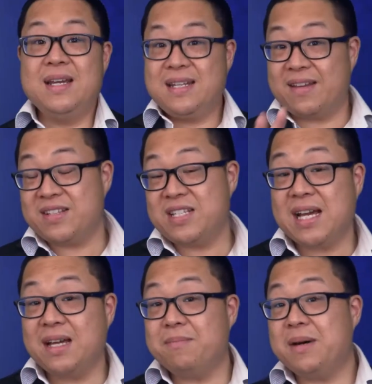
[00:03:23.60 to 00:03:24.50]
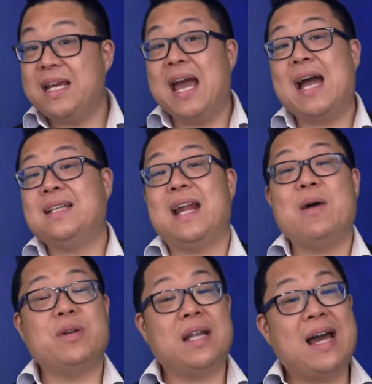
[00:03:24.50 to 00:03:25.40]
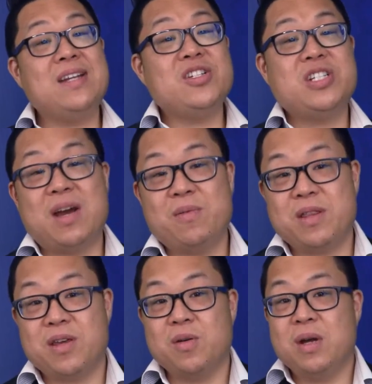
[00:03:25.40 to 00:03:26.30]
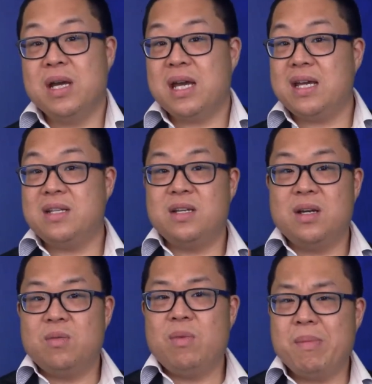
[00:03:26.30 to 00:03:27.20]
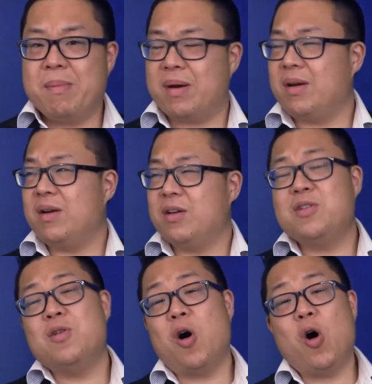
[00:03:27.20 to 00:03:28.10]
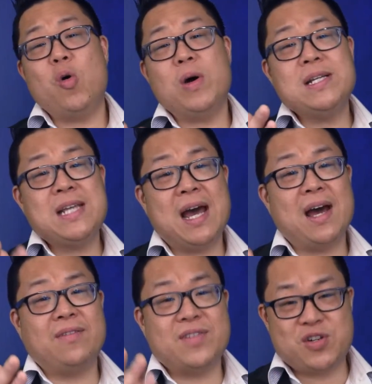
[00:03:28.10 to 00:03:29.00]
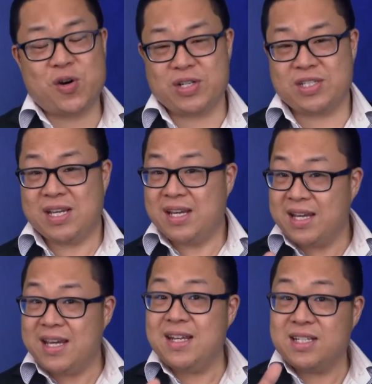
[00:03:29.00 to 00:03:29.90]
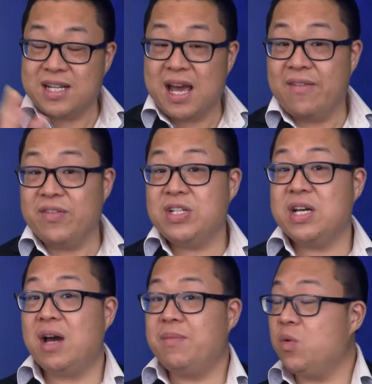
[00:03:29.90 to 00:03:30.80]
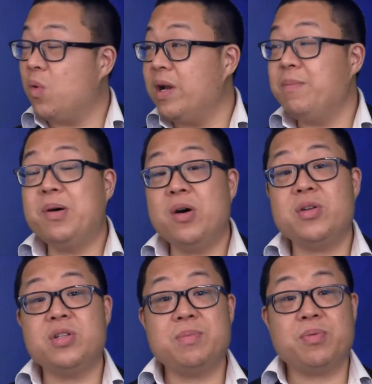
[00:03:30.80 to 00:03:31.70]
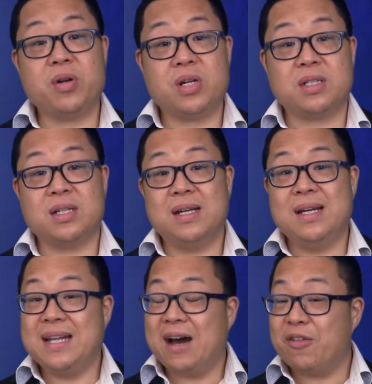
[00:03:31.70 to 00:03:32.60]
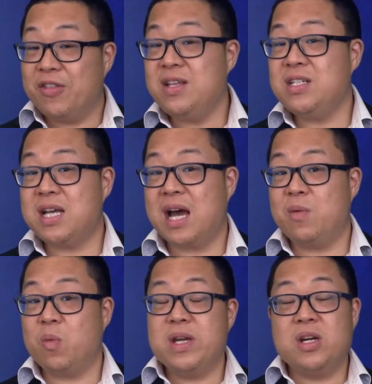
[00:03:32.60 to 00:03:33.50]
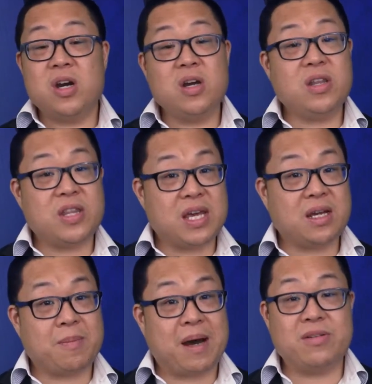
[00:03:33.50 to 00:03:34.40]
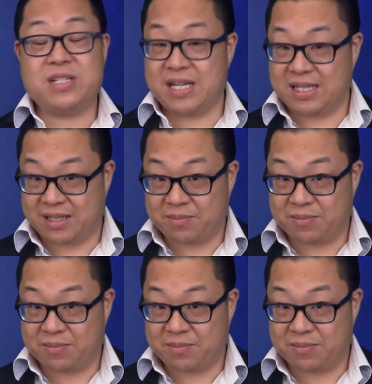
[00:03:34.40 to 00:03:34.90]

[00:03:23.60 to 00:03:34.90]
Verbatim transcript: Now, the second money hack that I would like to share with you is remember, you always have a choice each and every time you want to purchase a product. Now, this time we could think about daily